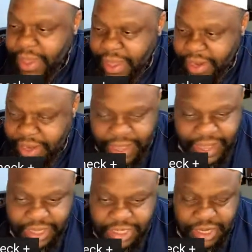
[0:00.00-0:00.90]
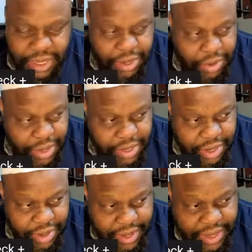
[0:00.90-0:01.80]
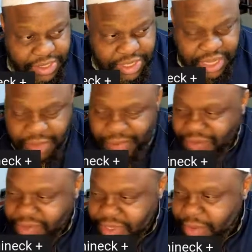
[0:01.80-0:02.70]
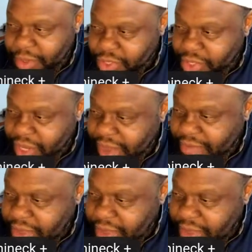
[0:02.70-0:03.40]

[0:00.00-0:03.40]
And the Aisha, radiallahu anha, she said the Prophet used to love